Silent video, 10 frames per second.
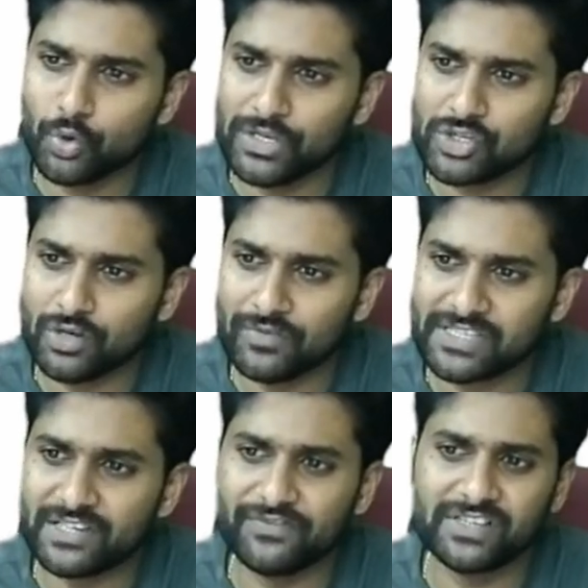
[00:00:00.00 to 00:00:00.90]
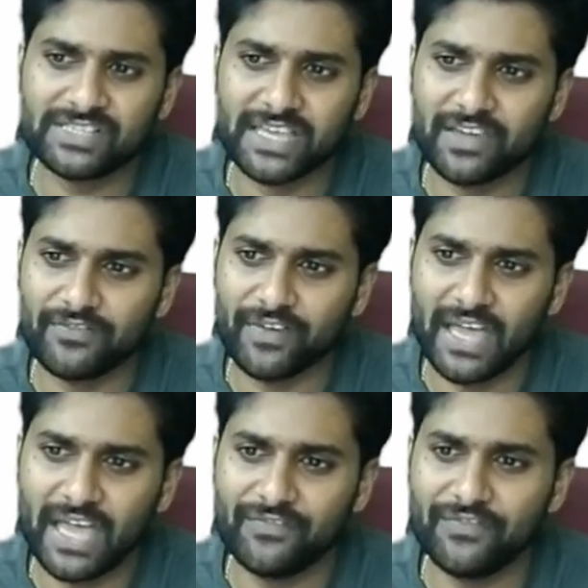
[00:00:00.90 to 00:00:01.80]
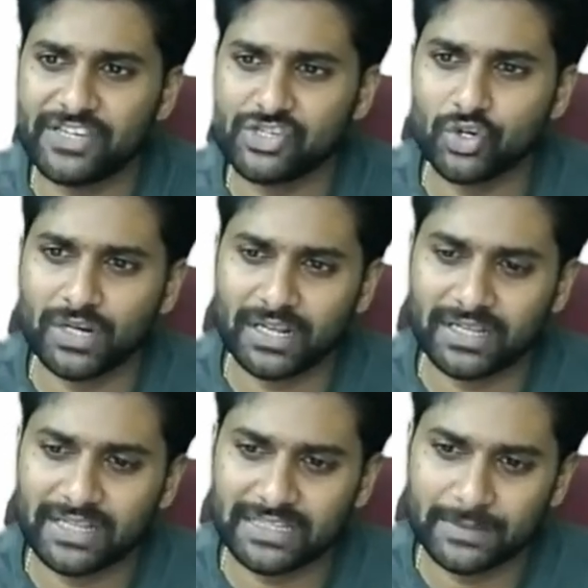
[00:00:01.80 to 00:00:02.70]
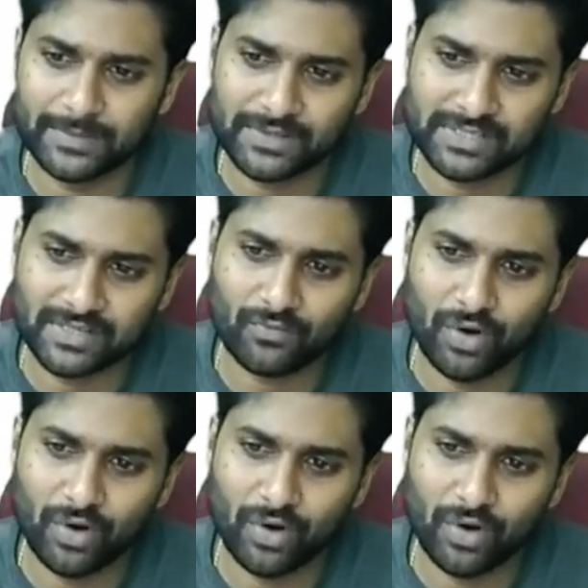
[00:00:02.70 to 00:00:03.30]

Who is always refers F. F is shorter than 3 persons.